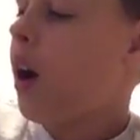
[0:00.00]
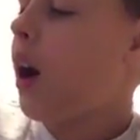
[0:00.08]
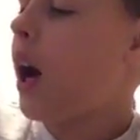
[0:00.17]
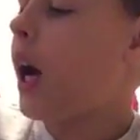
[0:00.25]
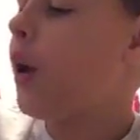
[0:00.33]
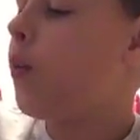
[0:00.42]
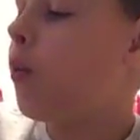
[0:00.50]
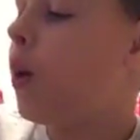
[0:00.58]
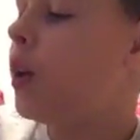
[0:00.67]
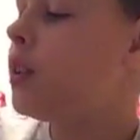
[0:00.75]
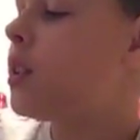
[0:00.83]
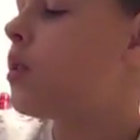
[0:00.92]
I
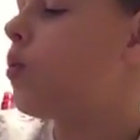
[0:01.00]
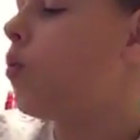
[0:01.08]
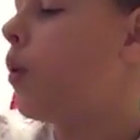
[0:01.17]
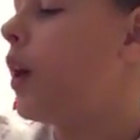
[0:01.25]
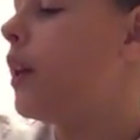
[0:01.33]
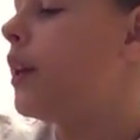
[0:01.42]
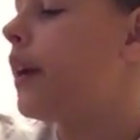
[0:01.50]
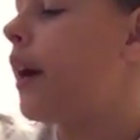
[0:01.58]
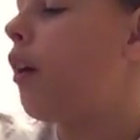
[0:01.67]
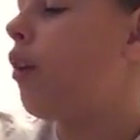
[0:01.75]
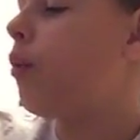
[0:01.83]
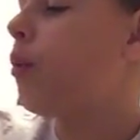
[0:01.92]
once went
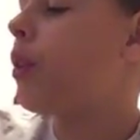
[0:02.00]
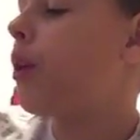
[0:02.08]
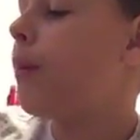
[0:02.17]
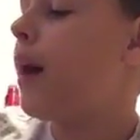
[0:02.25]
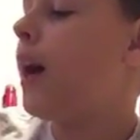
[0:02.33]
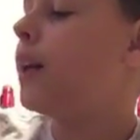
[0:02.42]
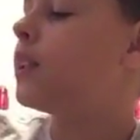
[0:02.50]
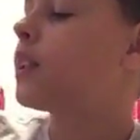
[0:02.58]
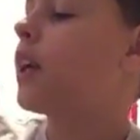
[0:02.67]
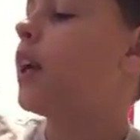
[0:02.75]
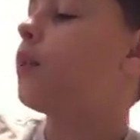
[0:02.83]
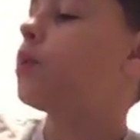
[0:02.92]
down with a mask,
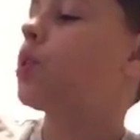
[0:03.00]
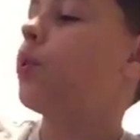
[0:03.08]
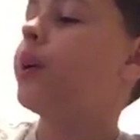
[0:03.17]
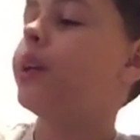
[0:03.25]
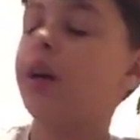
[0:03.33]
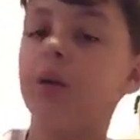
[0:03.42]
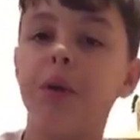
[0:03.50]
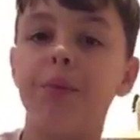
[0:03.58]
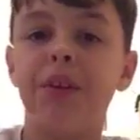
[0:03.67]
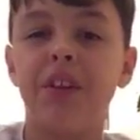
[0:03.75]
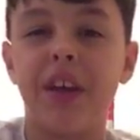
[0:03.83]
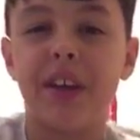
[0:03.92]
and I was going down
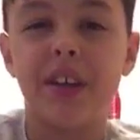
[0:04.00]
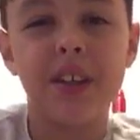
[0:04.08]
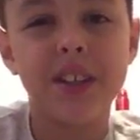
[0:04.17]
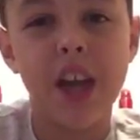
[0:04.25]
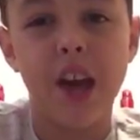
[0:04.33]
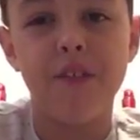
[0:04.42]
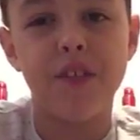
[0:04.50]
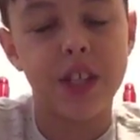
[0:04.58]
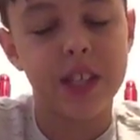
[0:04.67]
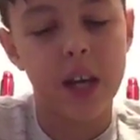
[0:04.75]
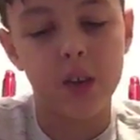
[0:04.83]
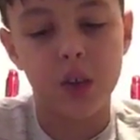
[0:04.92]
maybe like 10 feet
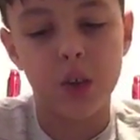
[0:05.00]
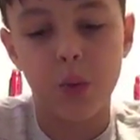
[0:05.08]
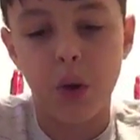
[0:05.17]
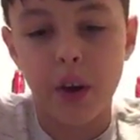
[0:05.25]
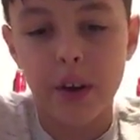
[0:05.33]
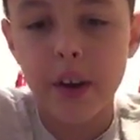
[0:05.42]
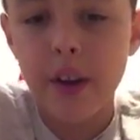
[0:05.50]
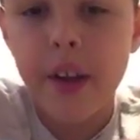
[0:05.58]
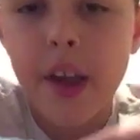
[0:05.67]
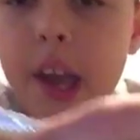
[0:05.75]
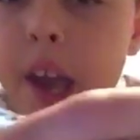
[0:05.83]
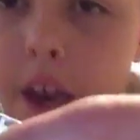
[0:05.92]
down underwater,
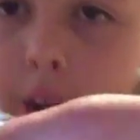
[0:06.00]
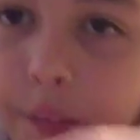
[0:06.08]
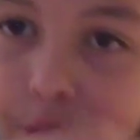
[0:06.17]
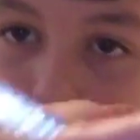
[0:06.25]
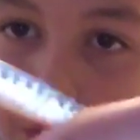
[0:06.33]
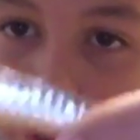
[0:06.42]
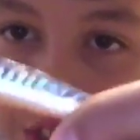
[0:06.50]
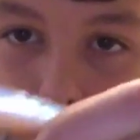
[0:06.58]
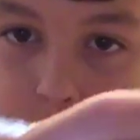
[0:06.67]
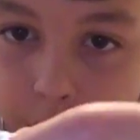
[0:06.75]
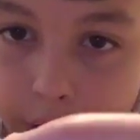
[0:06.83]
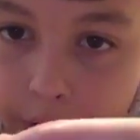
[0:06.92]
and I found this
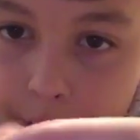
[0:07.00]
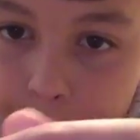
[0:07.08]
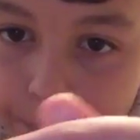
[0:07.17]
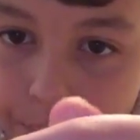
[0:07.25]
little guy.